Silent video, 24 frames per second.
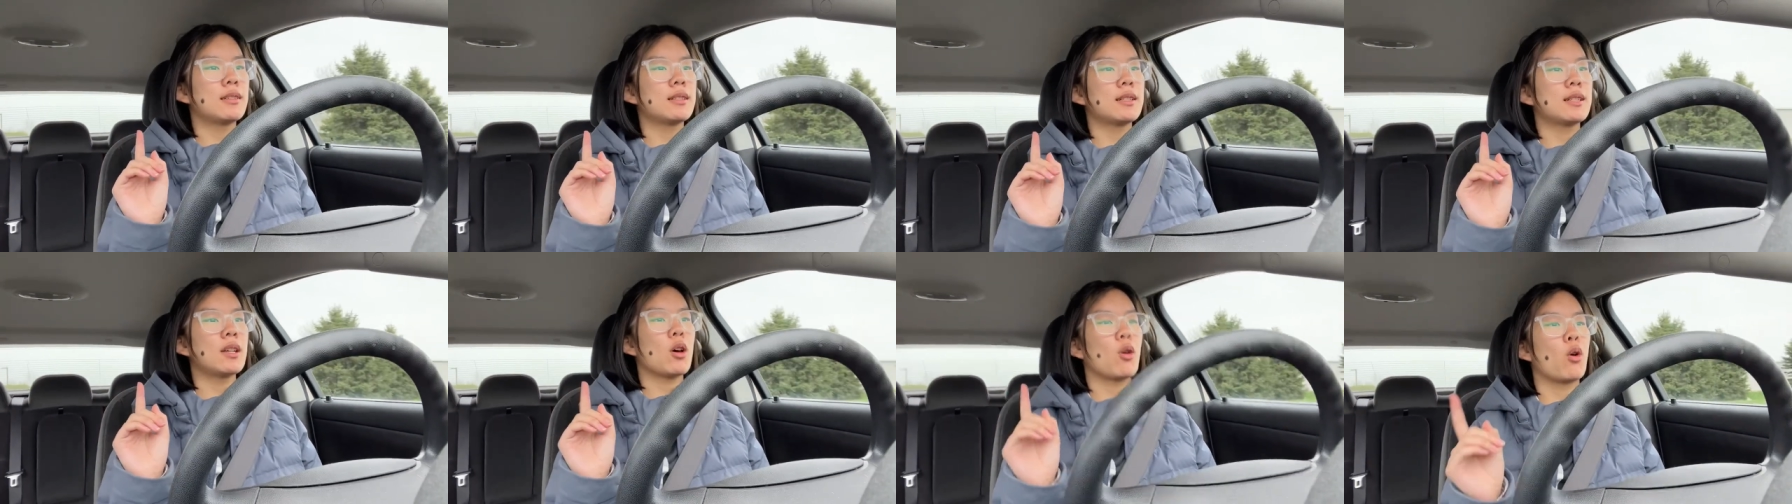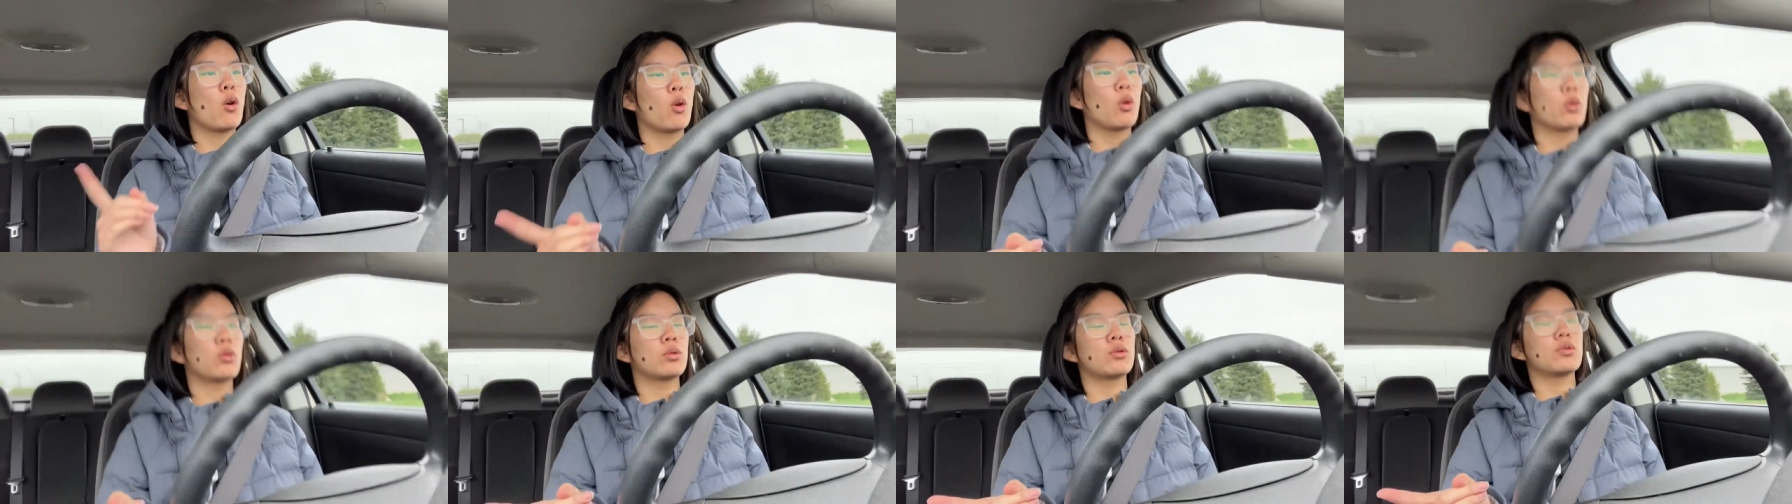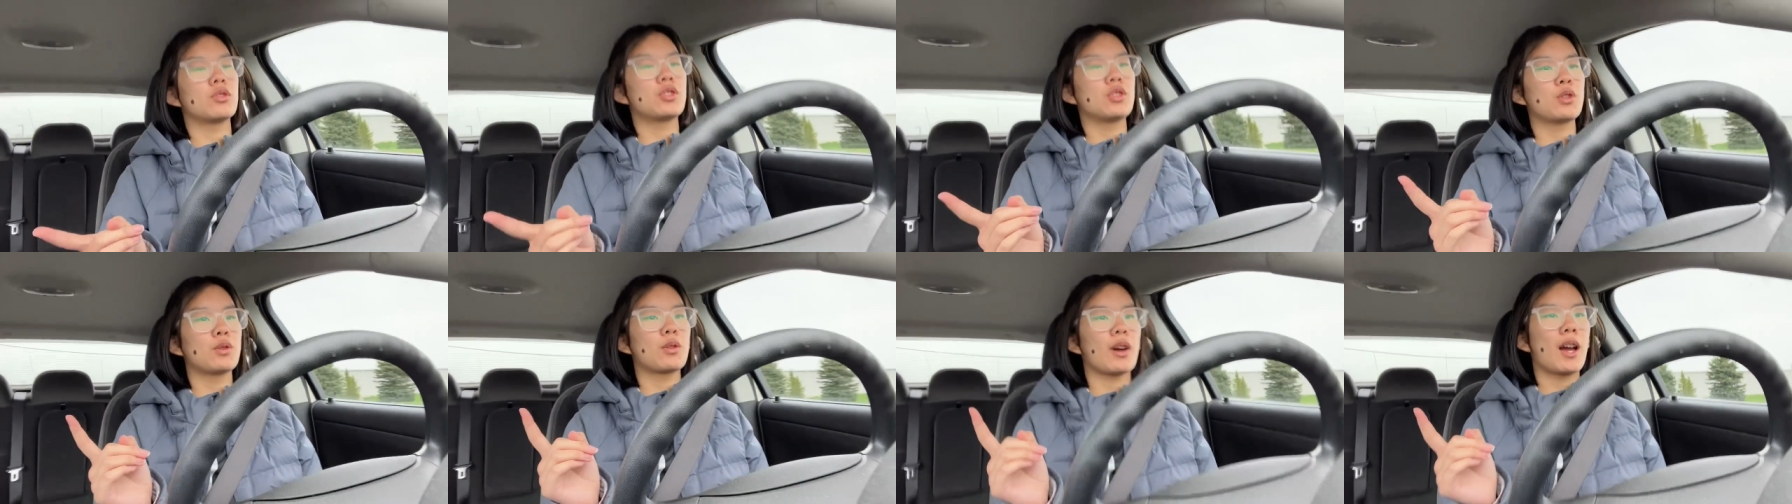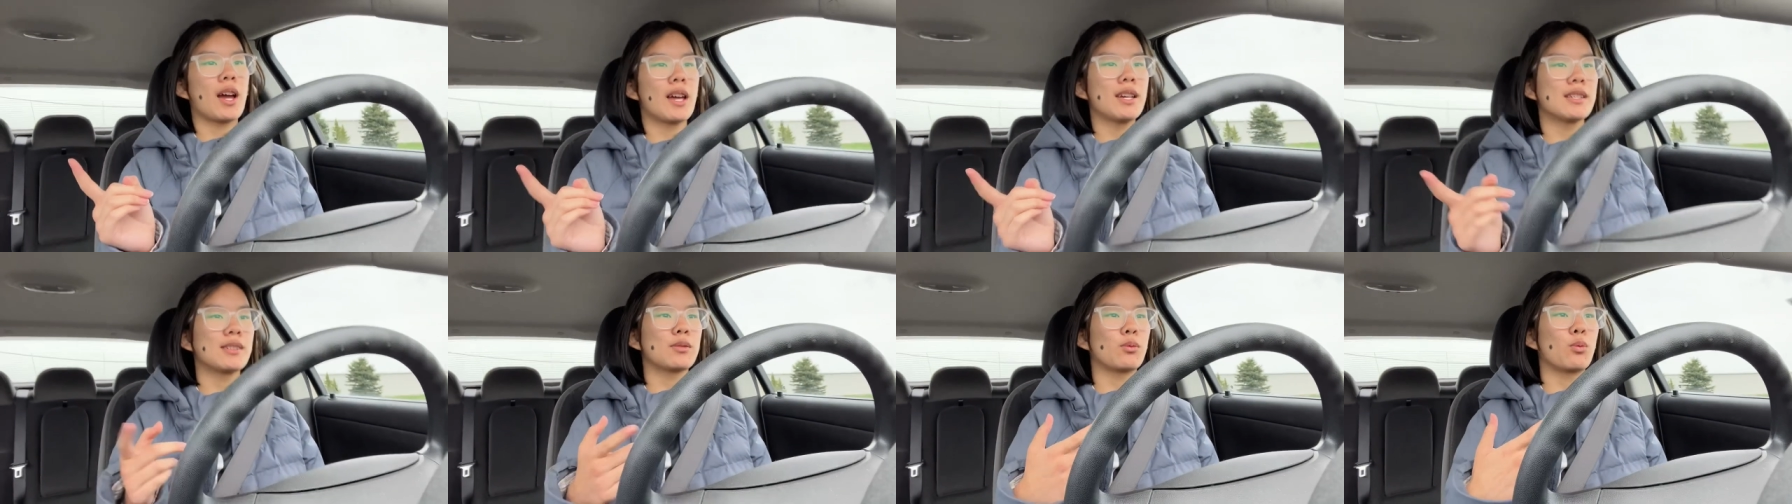told you
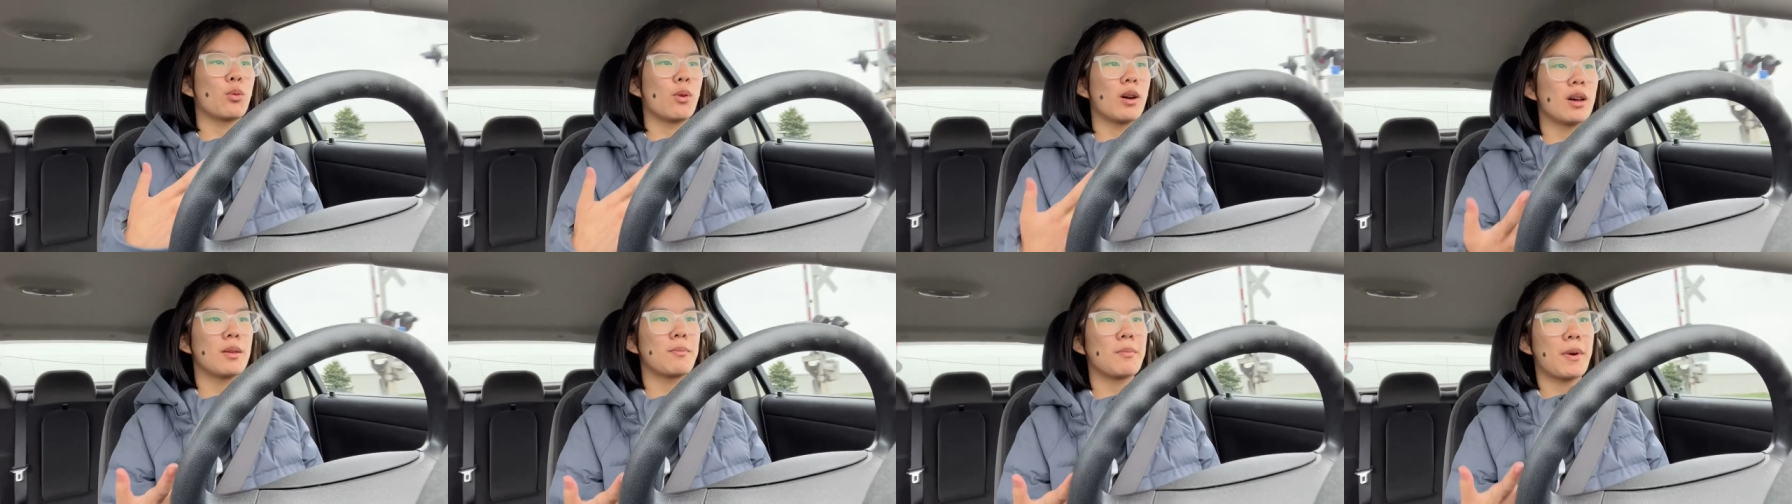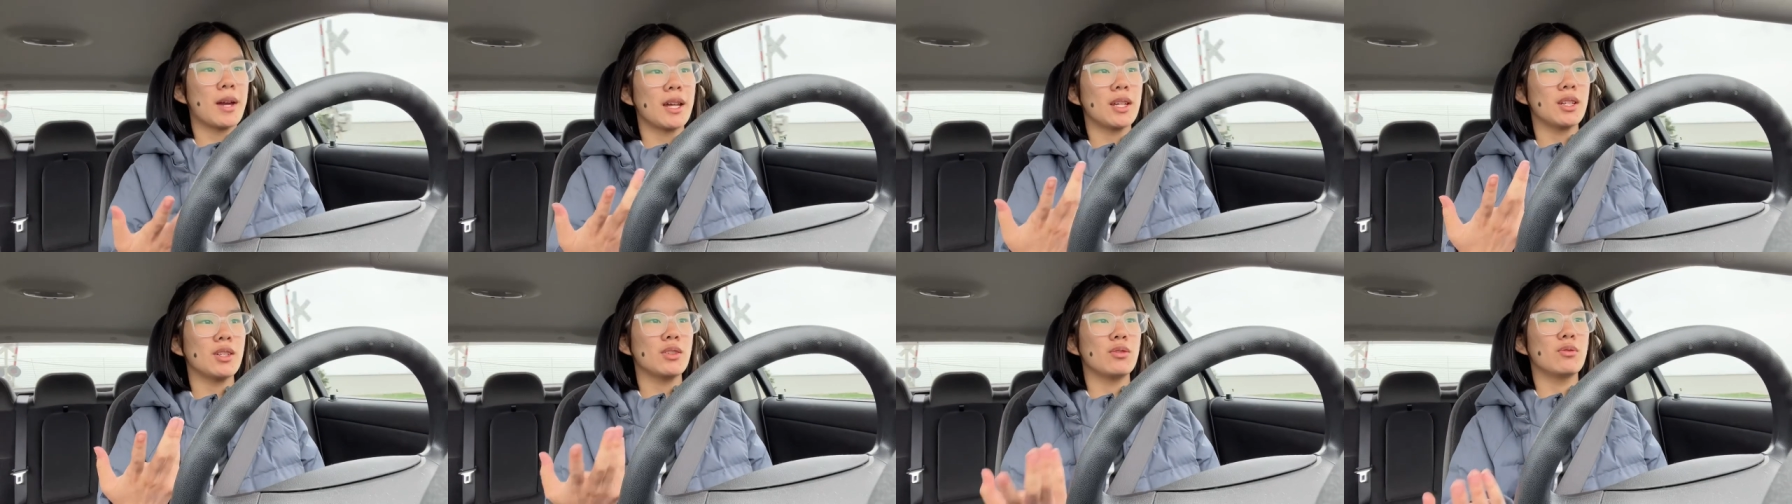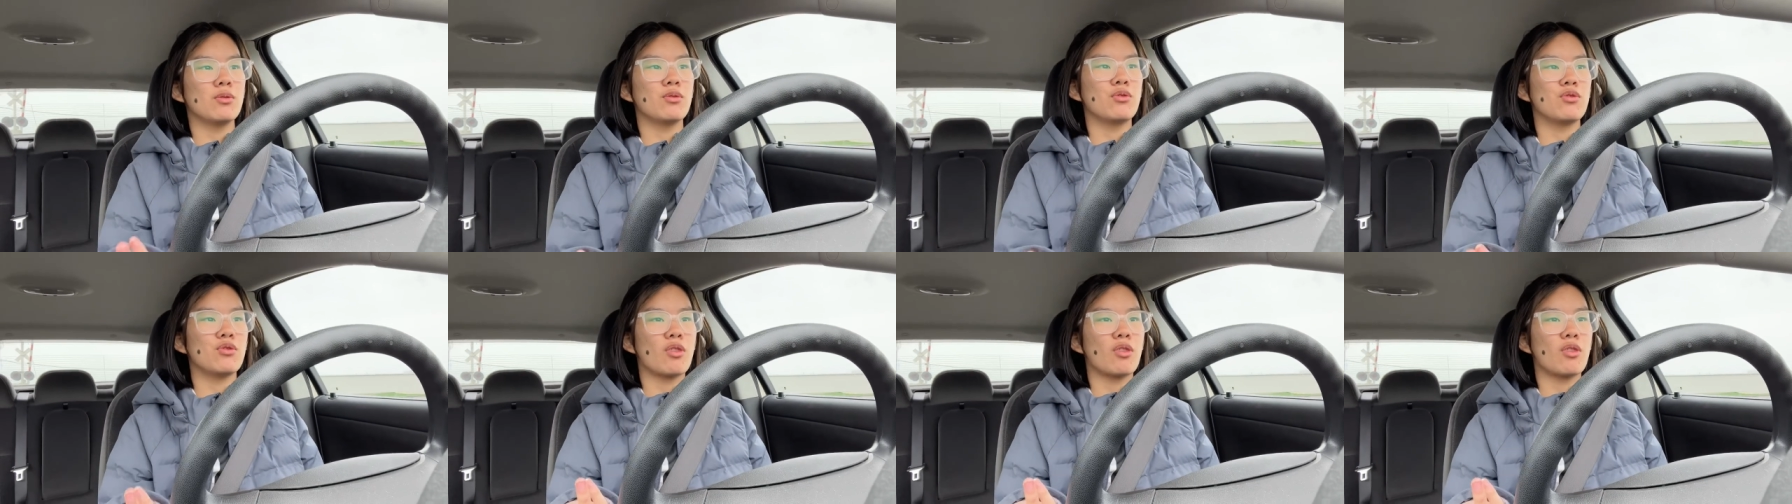guys what my new